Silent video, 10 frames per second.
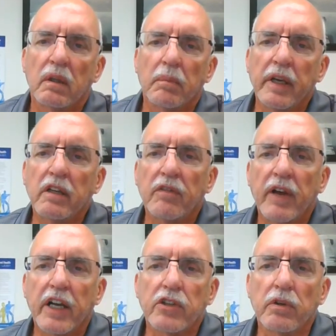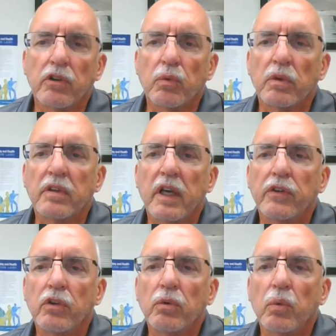The manufacturers will tell
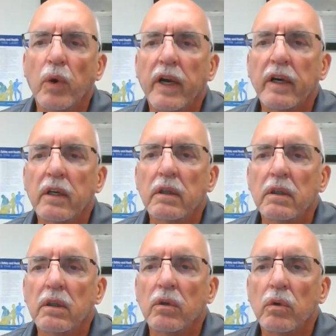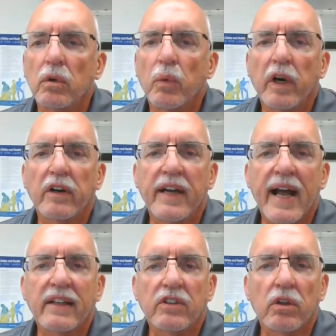you where or where
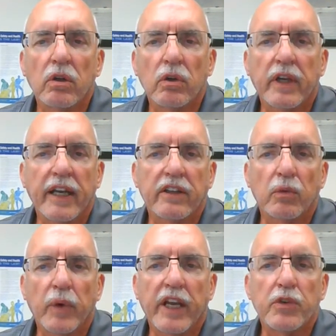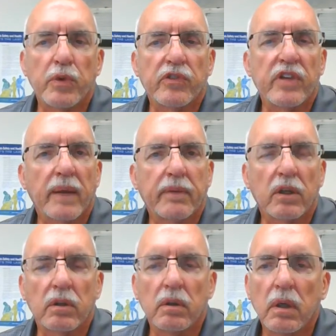not to locate the range
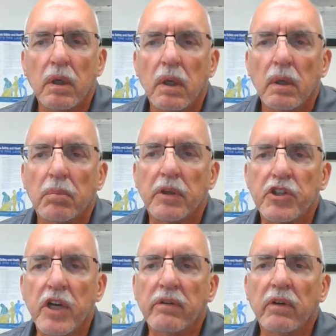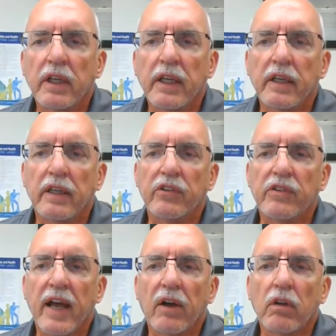receptacle, but generally it is
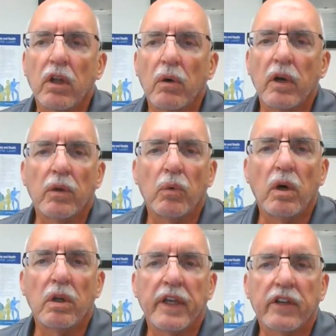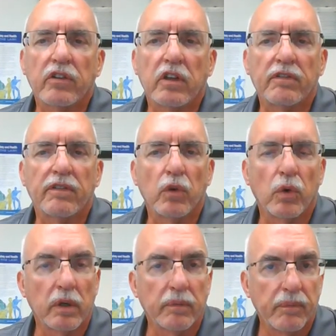down low on the wall next to the
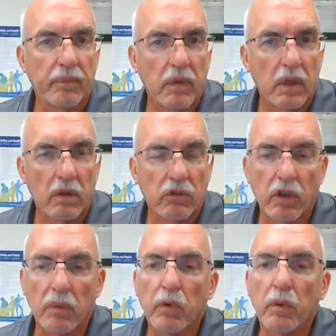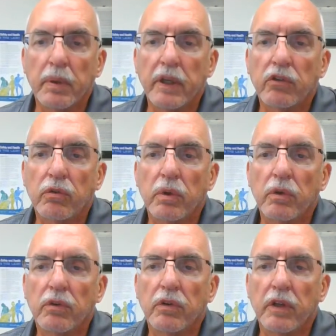floor. Some will be
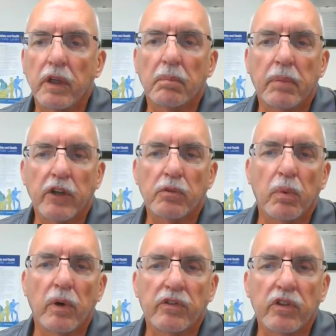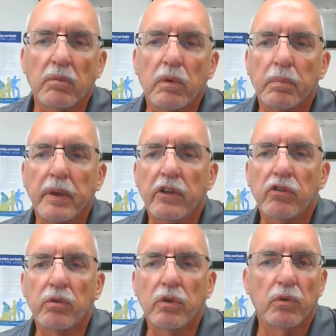screwed to the baseboard, some will be
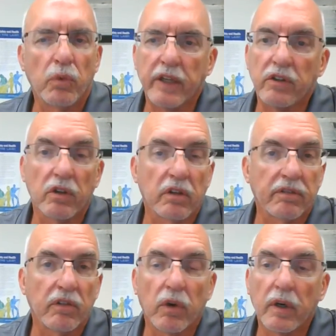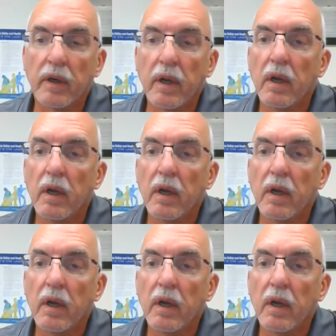screwed right to the floor.